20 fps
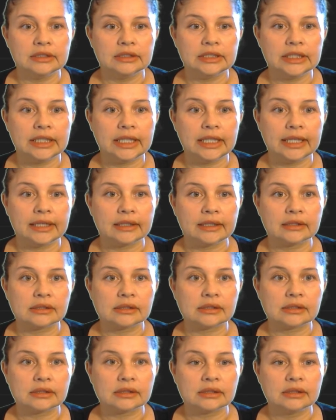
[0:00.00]

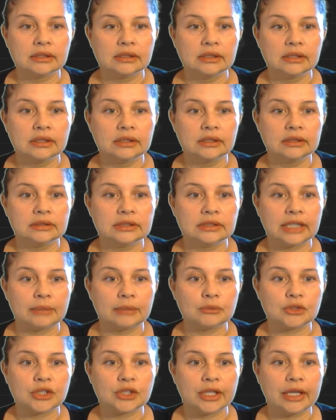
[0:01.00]
dx
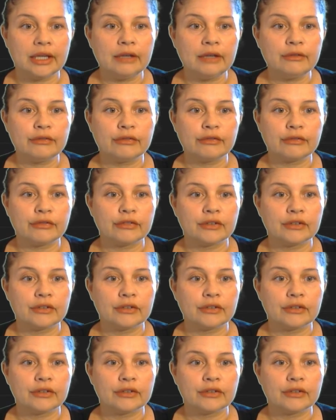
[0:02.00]
times f